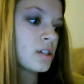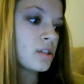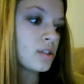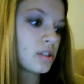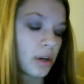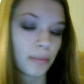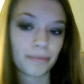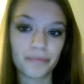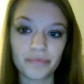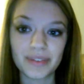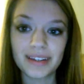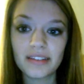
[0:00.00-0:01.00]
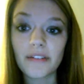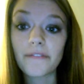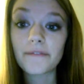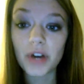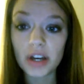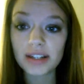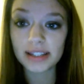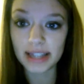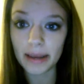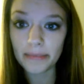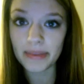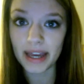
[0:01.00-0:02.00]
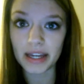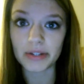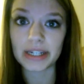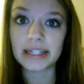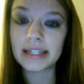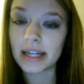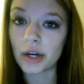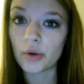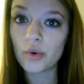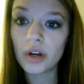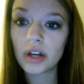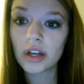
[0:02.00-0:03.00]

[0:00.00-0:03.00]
So the first step that you need to know